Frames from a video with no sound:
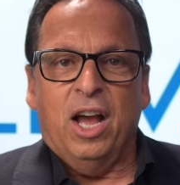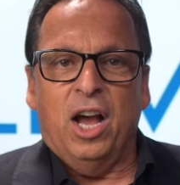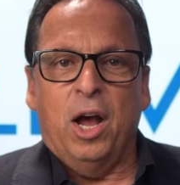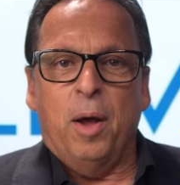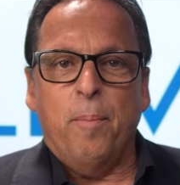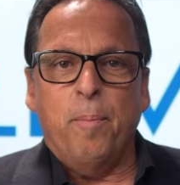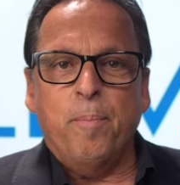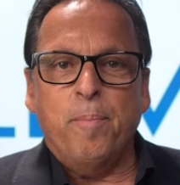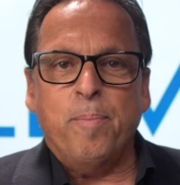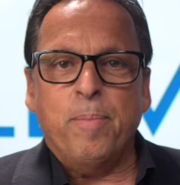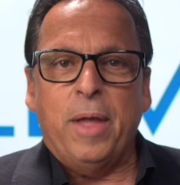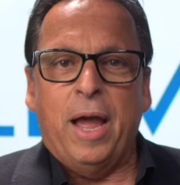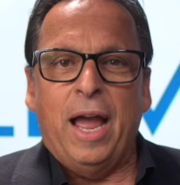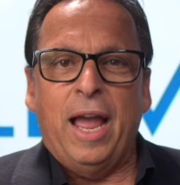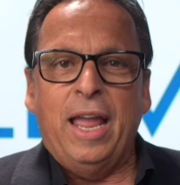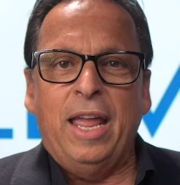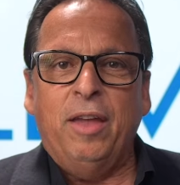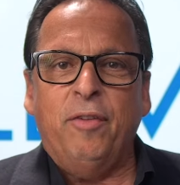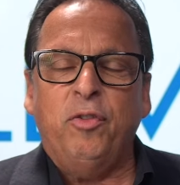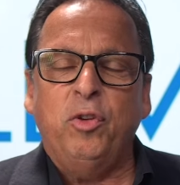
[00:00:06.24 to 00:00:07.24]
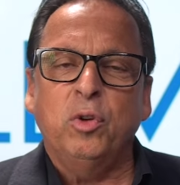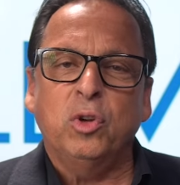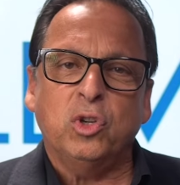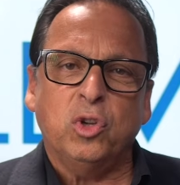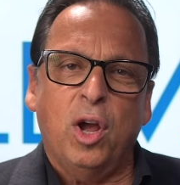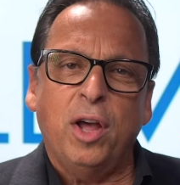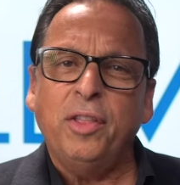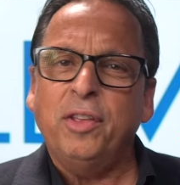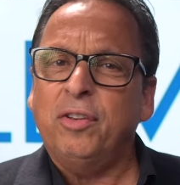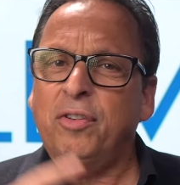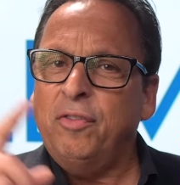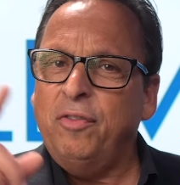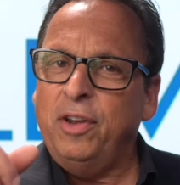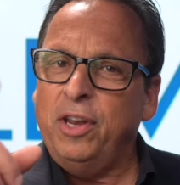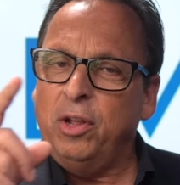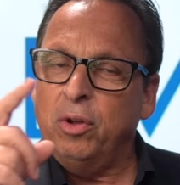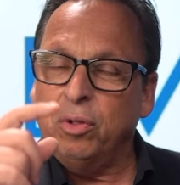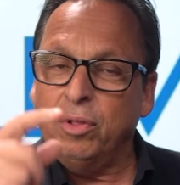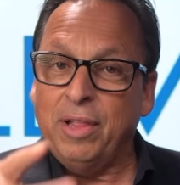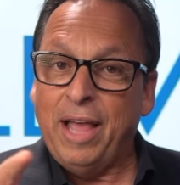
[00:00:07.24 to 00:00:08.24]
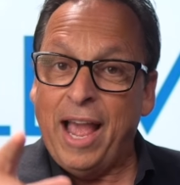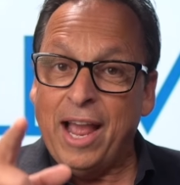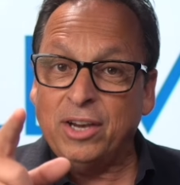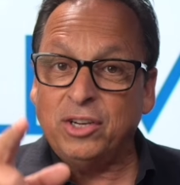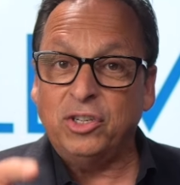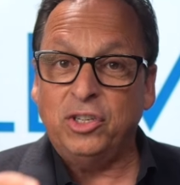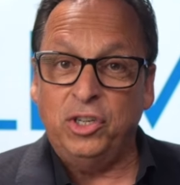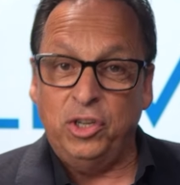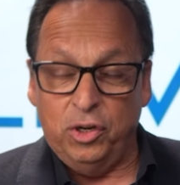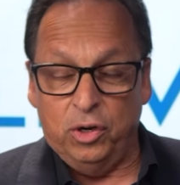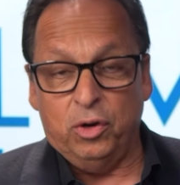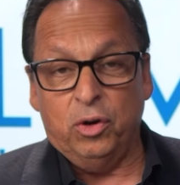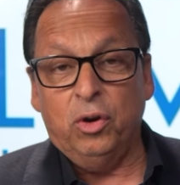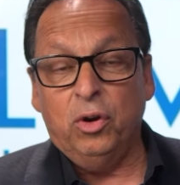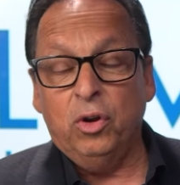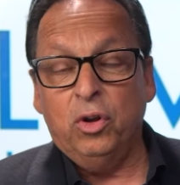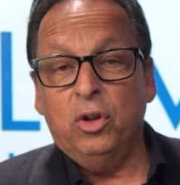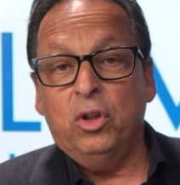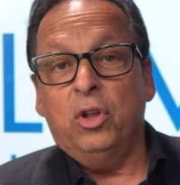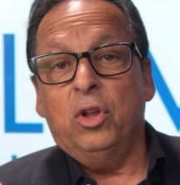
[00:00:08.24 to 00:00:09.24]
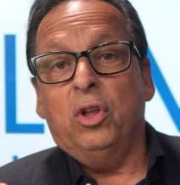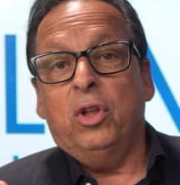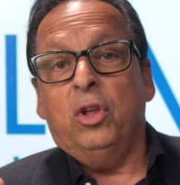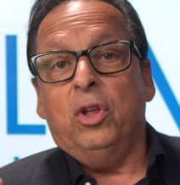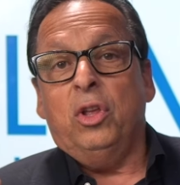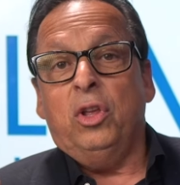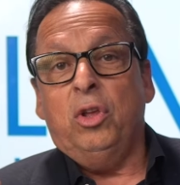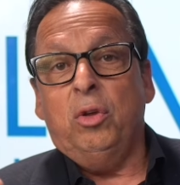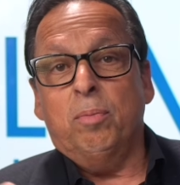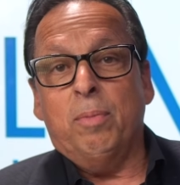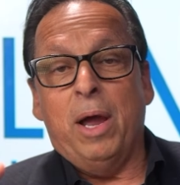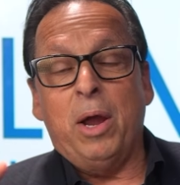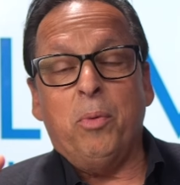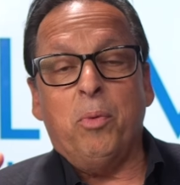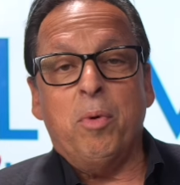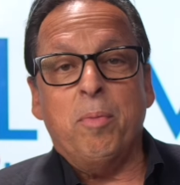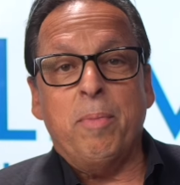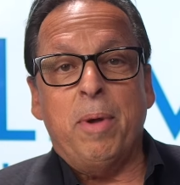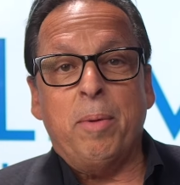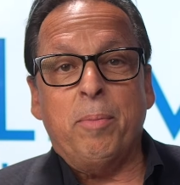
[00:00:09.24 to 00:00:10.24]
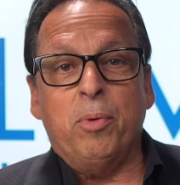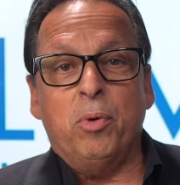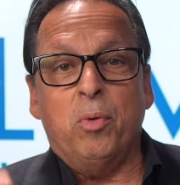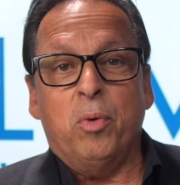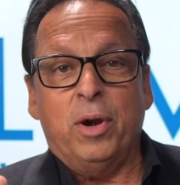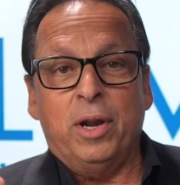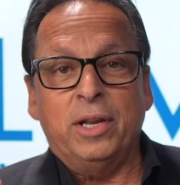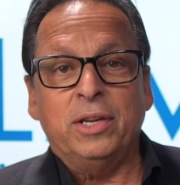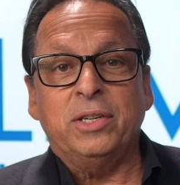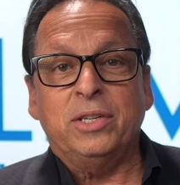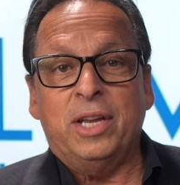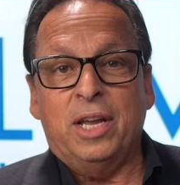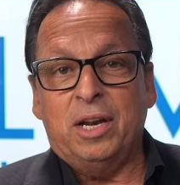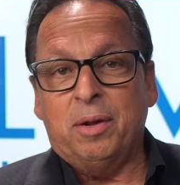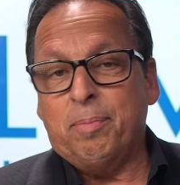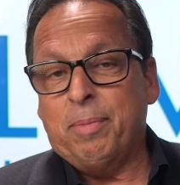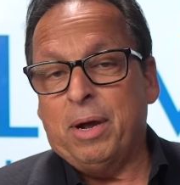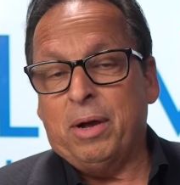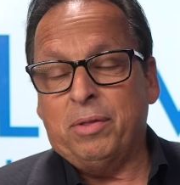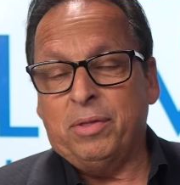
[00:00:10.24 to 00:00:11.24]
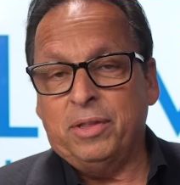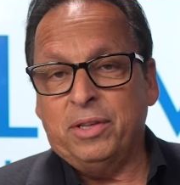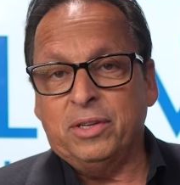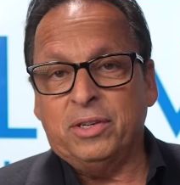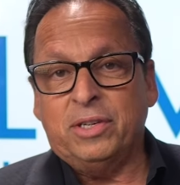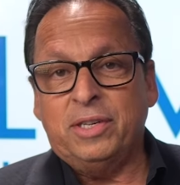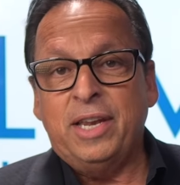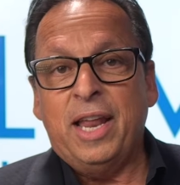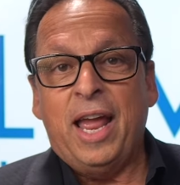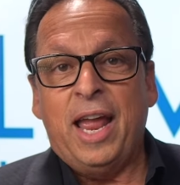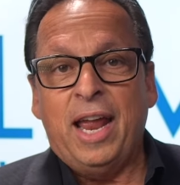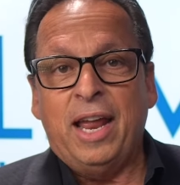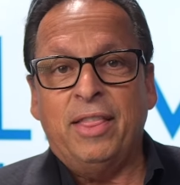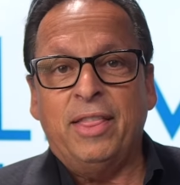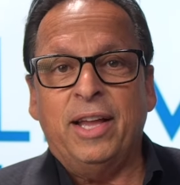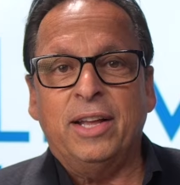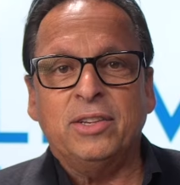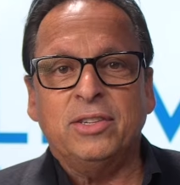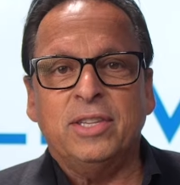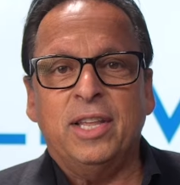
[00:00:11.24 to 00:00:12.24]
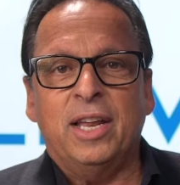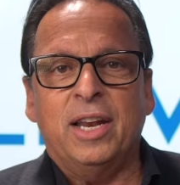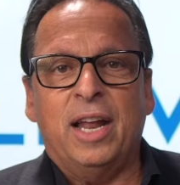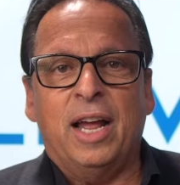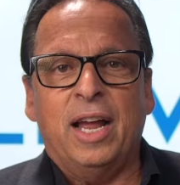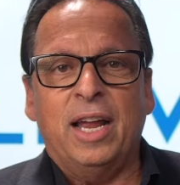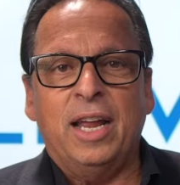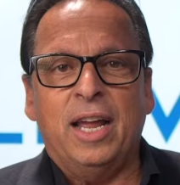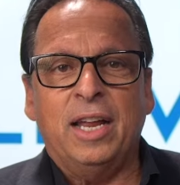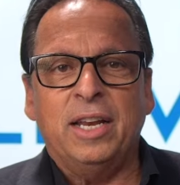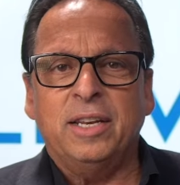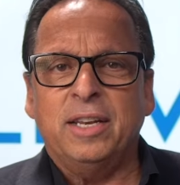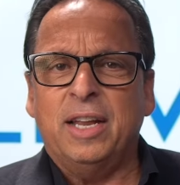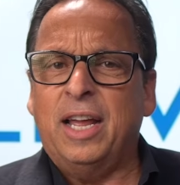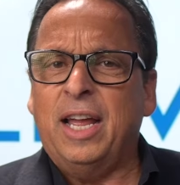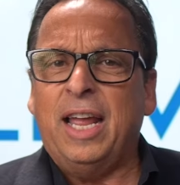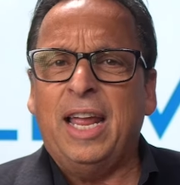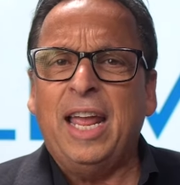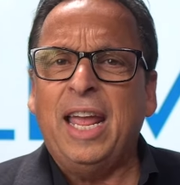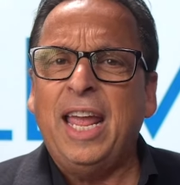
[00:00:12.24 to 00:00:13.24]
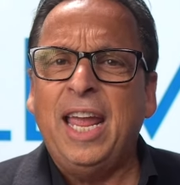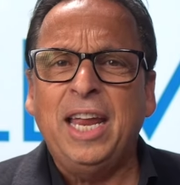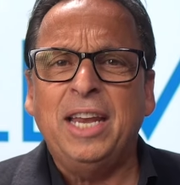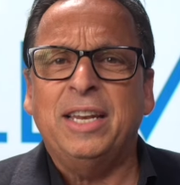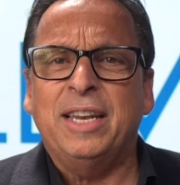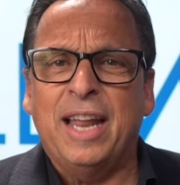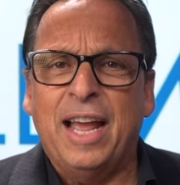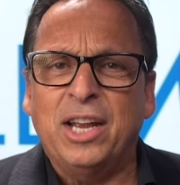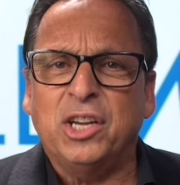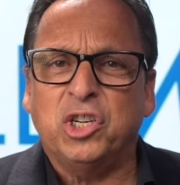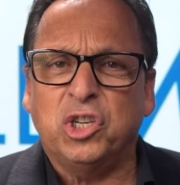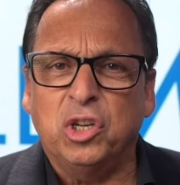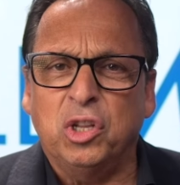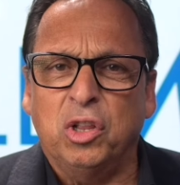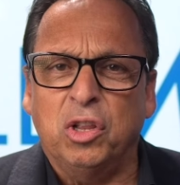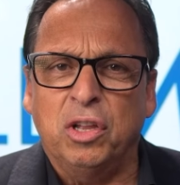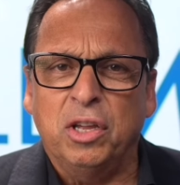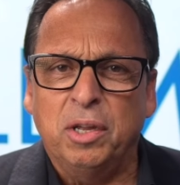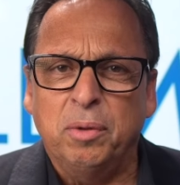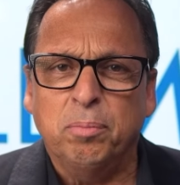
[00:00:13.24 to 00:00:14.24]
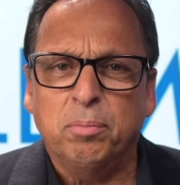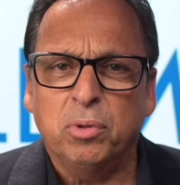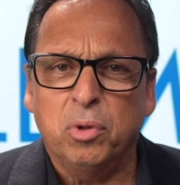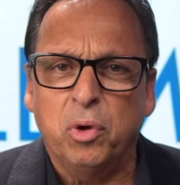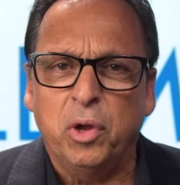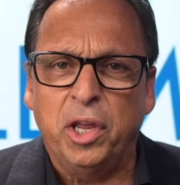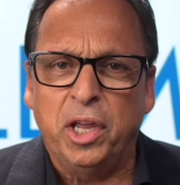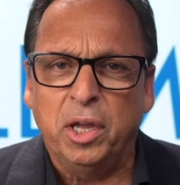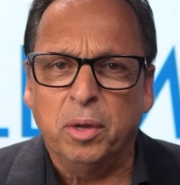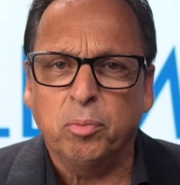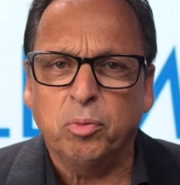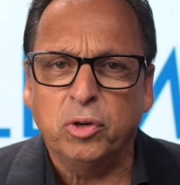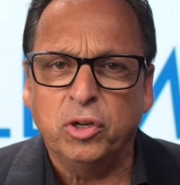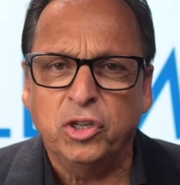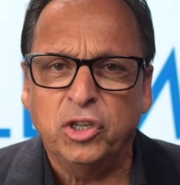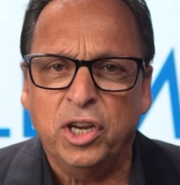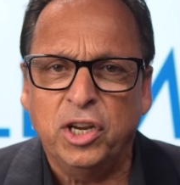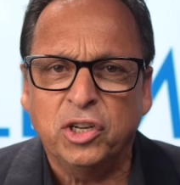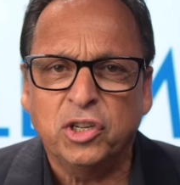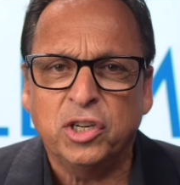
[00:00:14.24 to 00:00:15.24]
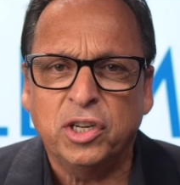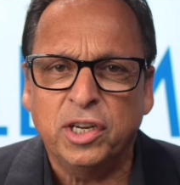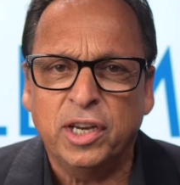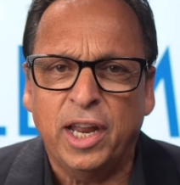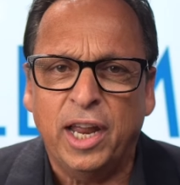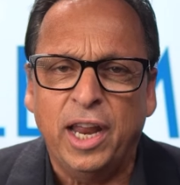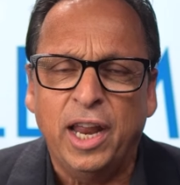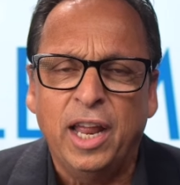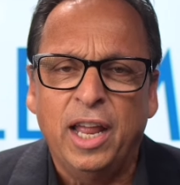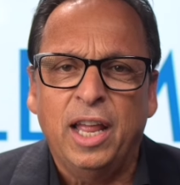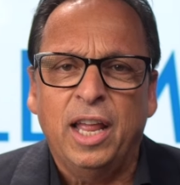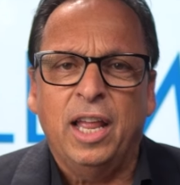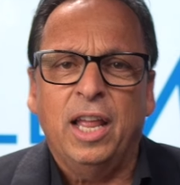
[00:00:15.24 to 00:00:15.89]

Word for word: Um, if you saw this video last year, you might remember what I said about this day, and that's that I, I, I hate National Employee Appreciation Day.